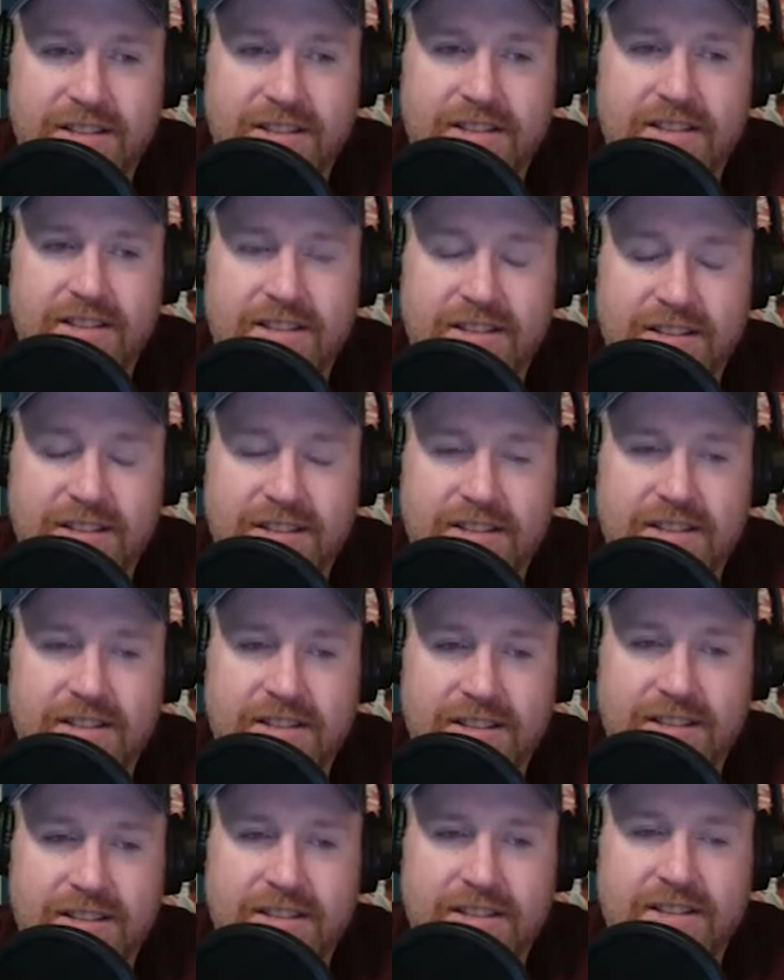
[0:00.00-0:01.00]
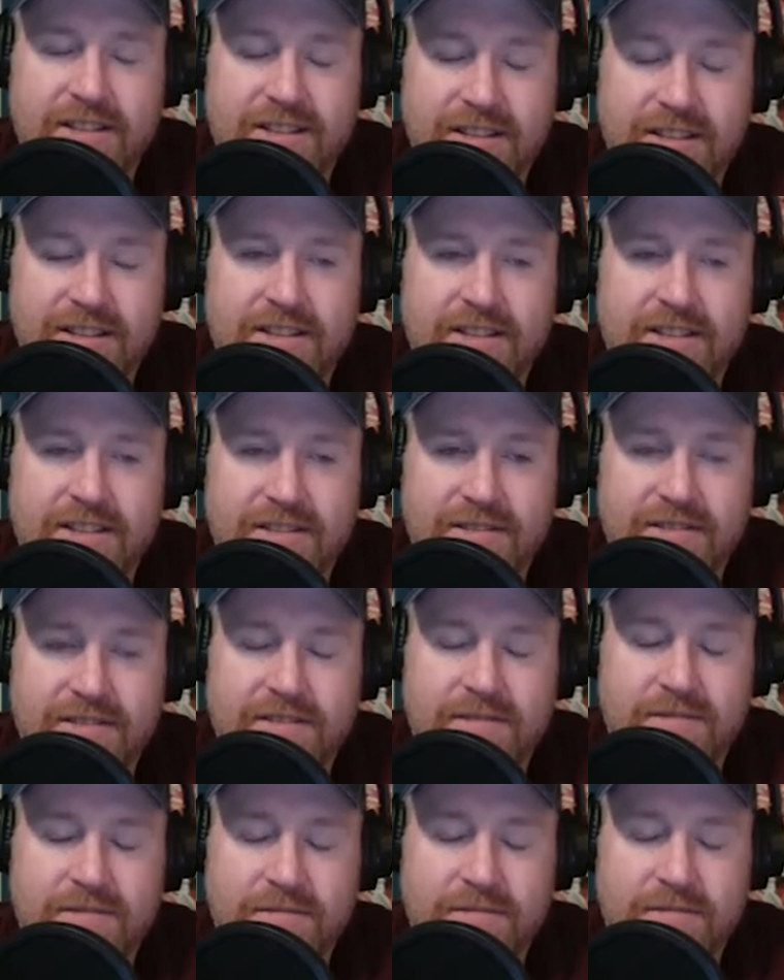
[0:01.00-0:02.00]

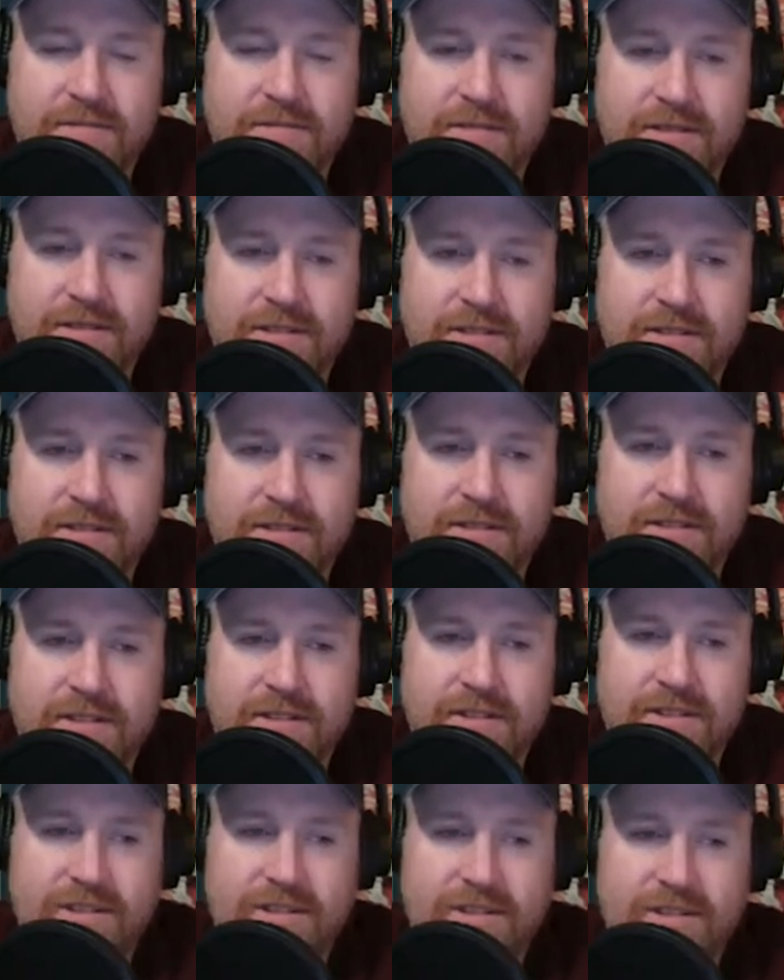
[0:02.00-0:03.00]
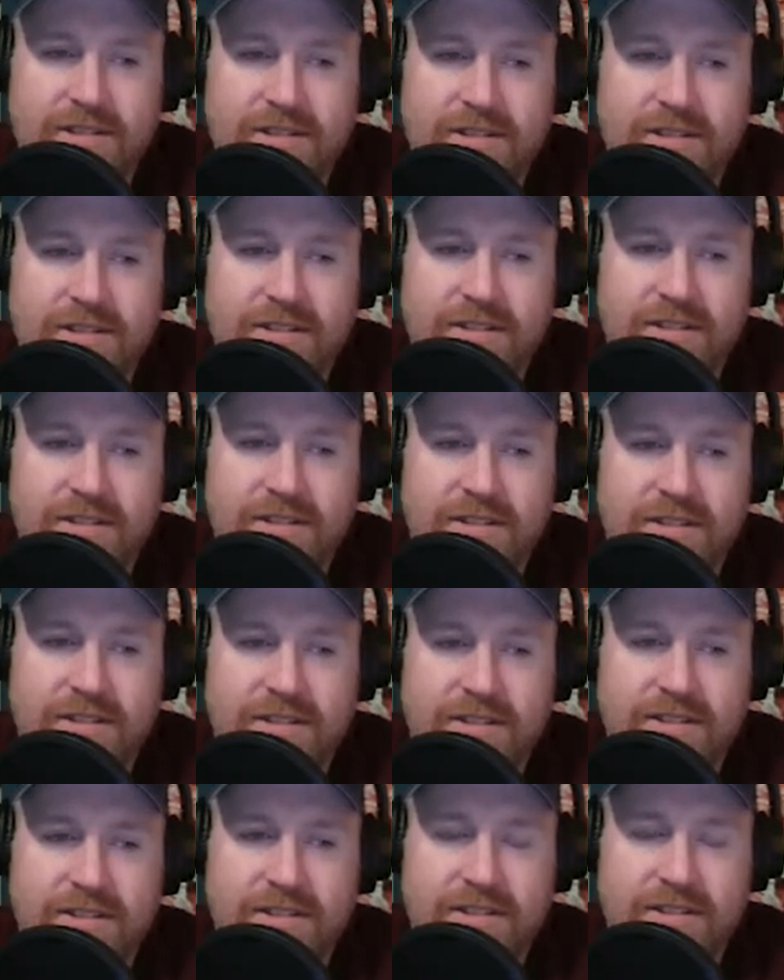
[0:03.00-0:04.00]

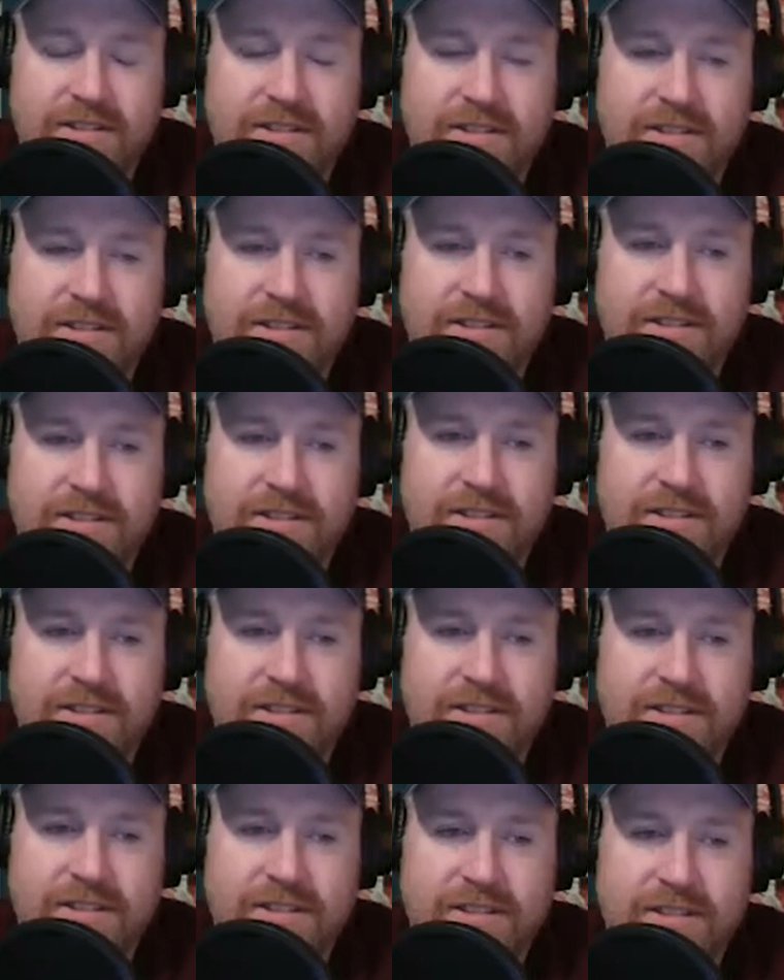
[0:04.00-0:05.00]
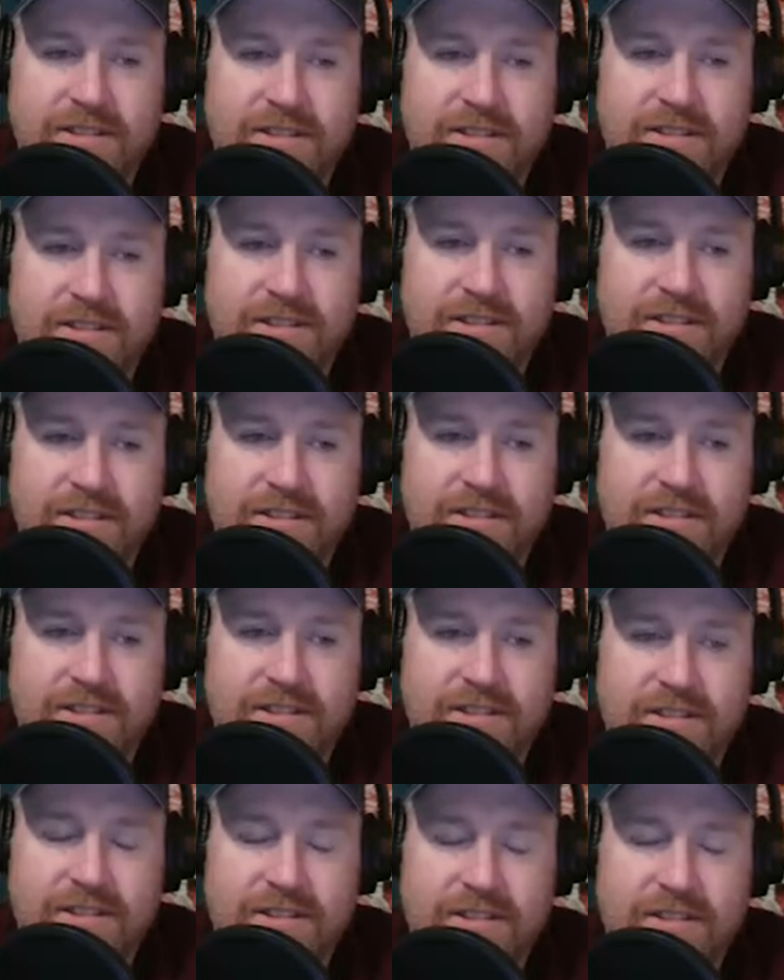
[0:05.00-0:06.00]

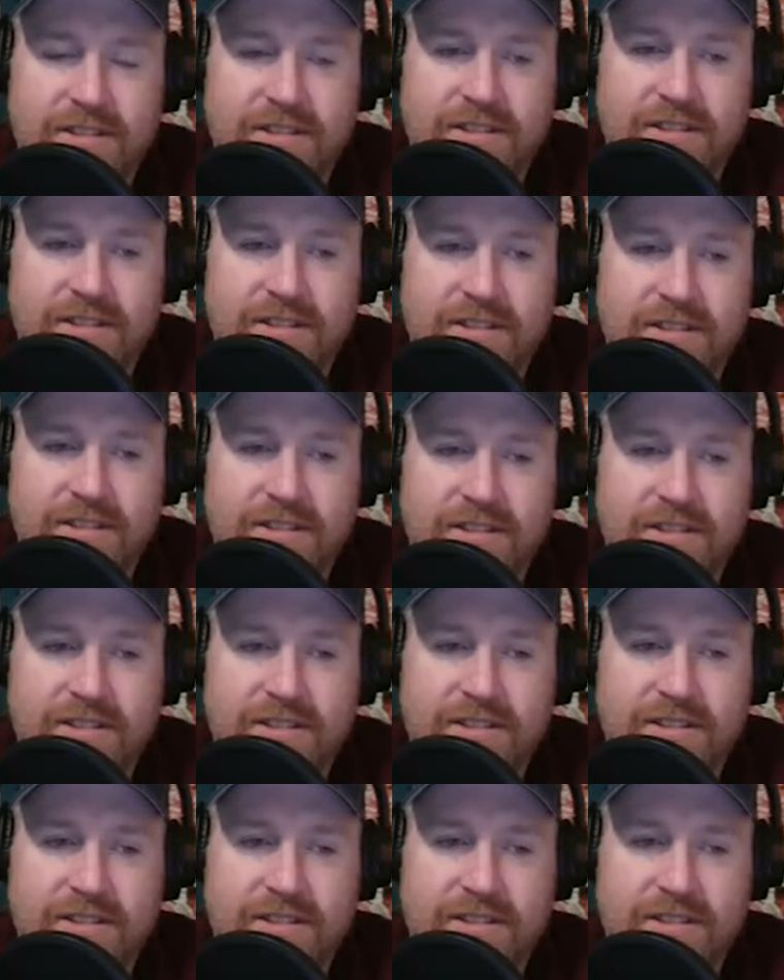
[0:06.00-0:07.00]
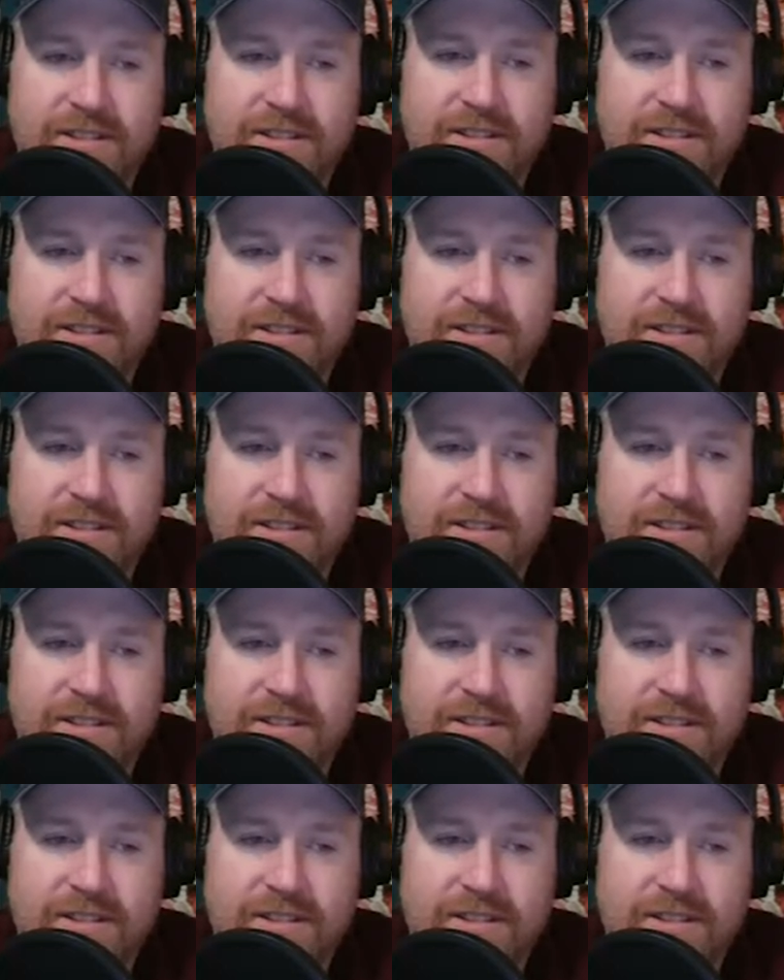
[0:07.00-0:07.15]
(not speaking)